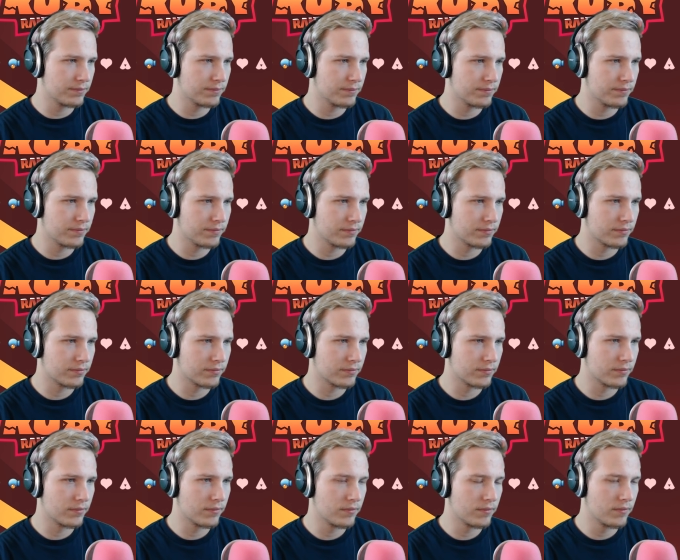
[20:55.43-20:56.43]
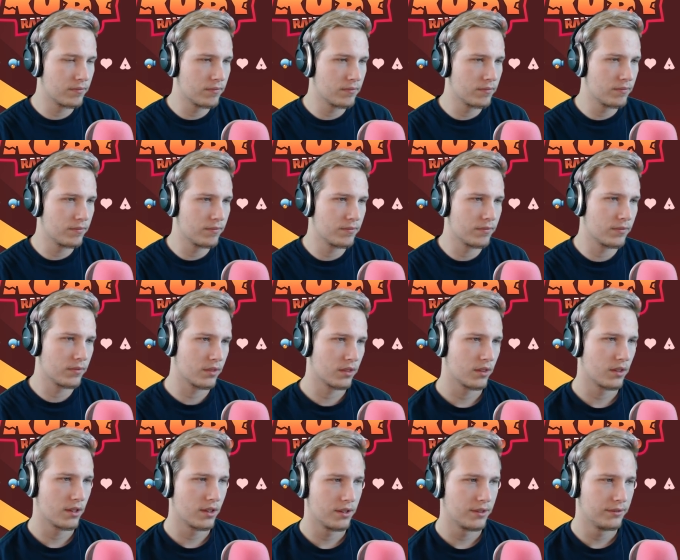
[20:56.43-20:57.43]

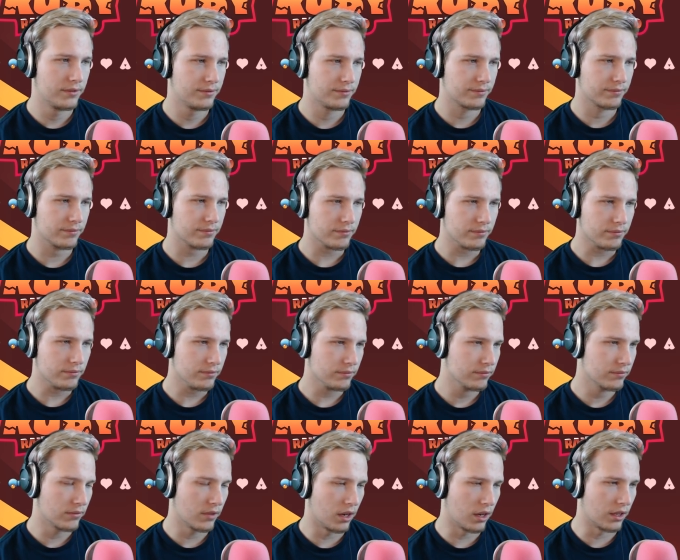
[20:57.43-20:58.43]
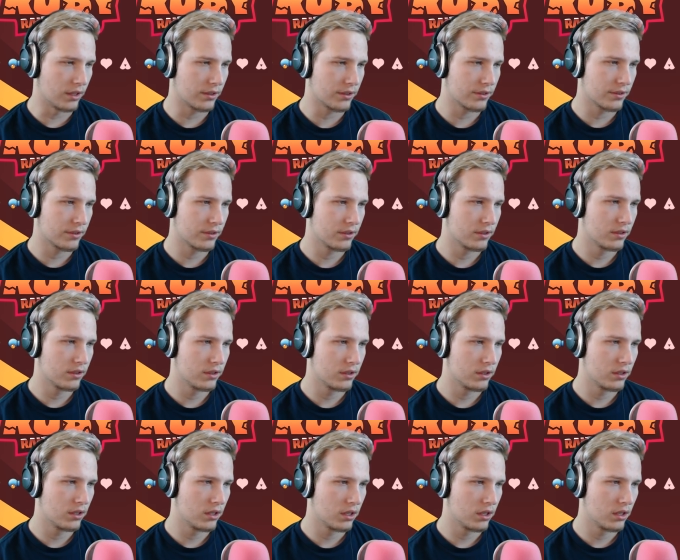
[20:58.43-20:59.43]

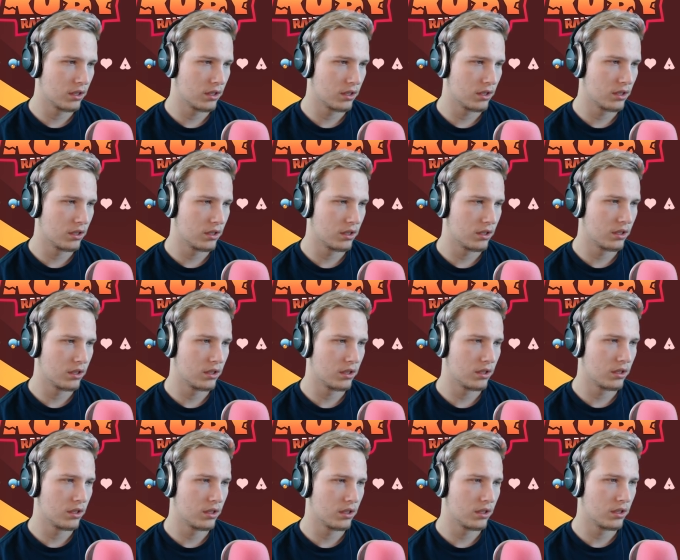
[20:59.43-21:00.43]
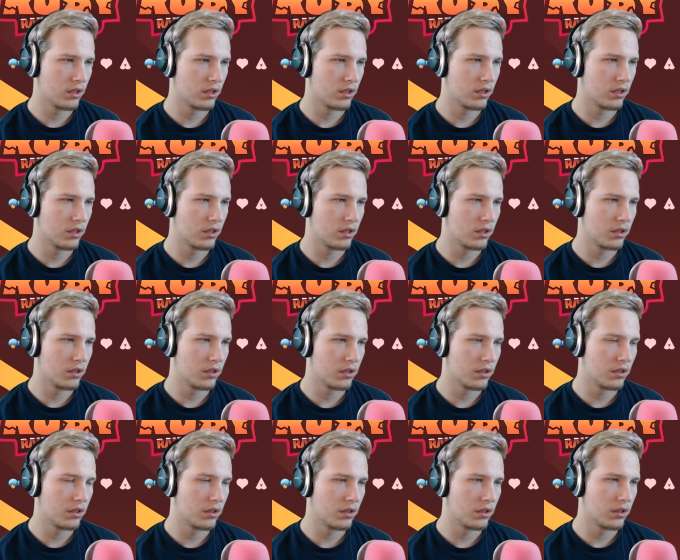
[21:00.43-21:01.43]

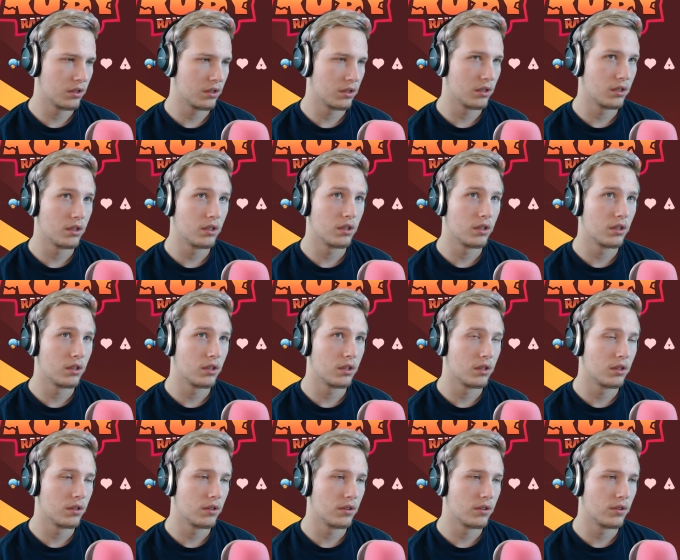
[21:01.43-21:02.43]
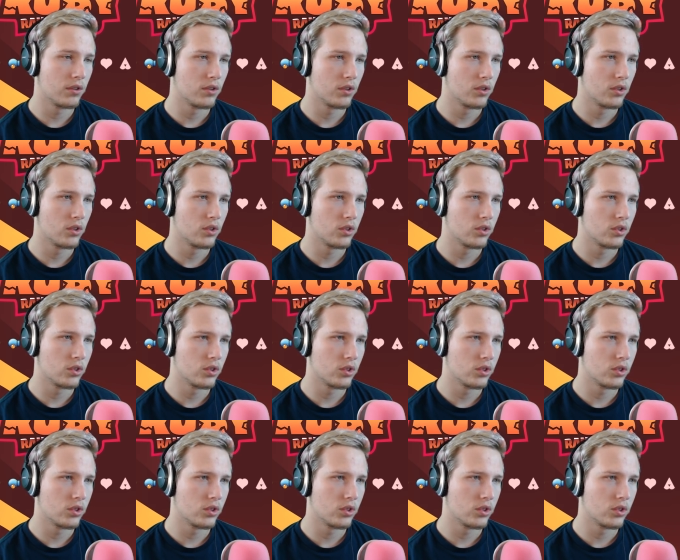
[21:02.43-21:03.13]
Nothing is said.